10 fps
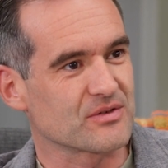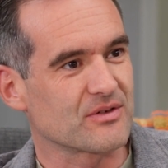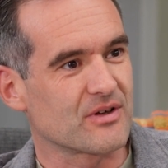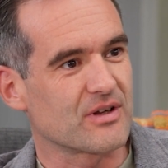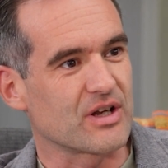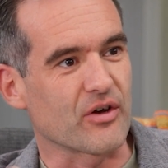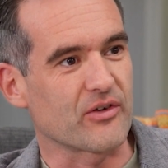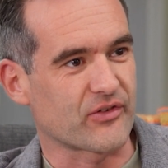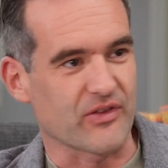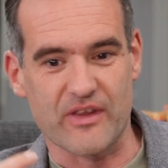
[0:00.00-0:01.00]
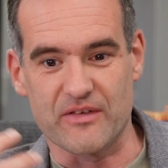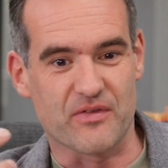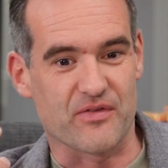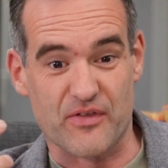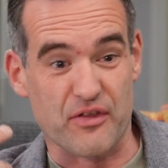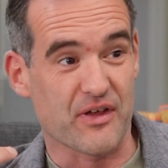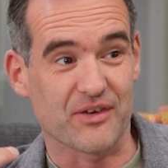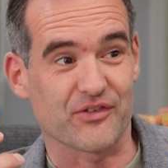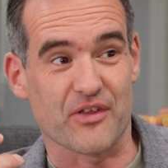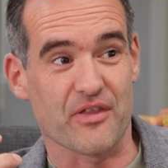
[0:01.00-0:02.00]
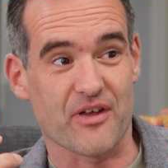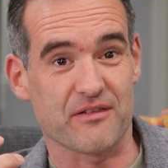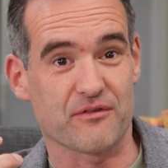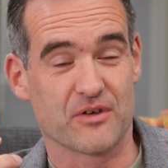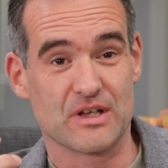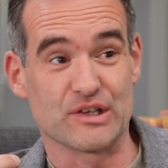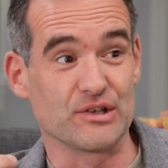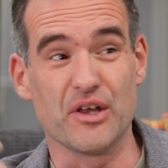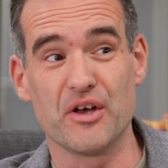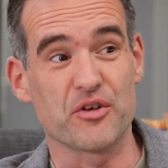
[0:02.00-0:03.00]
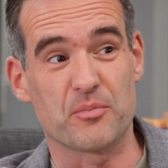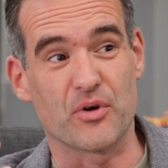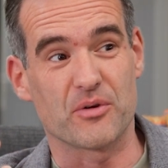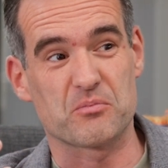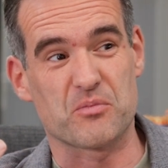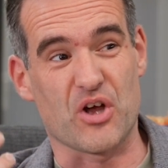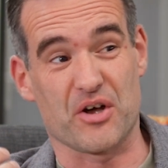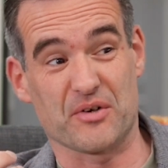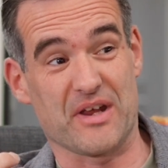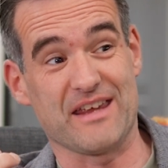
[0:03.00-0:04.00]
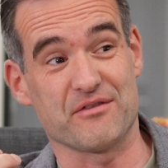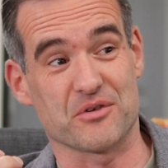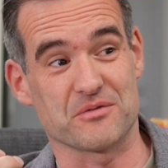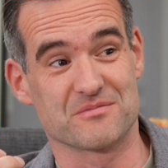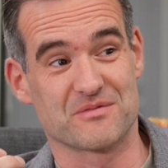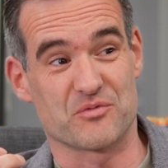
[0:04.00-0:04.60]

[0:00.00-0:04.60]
You know, it's the things that they've learned but can't even